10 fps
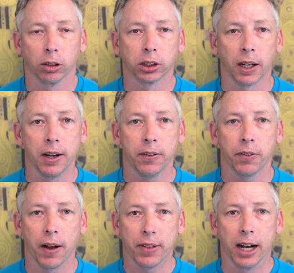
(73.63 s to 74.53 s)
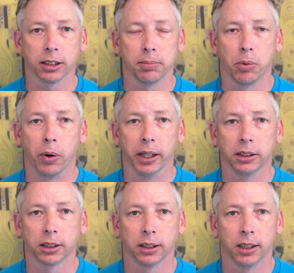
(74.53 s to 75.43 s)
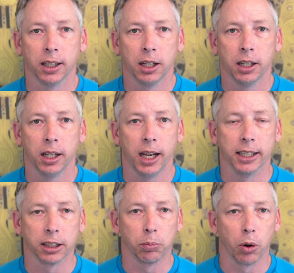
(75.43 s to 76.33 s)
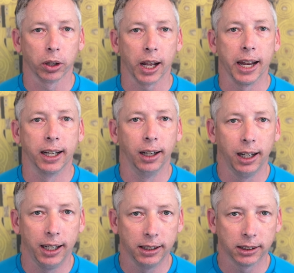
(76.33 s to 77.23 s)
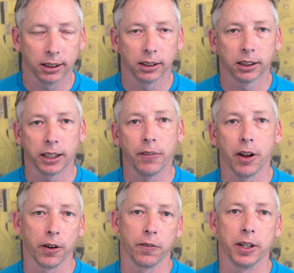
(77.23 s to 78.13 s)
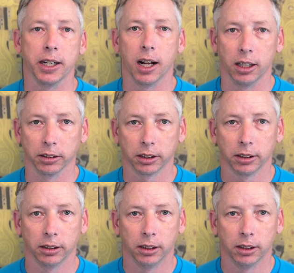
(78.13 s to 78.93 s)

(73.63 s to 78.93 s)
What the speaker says: 75,000 points is worth at least $750.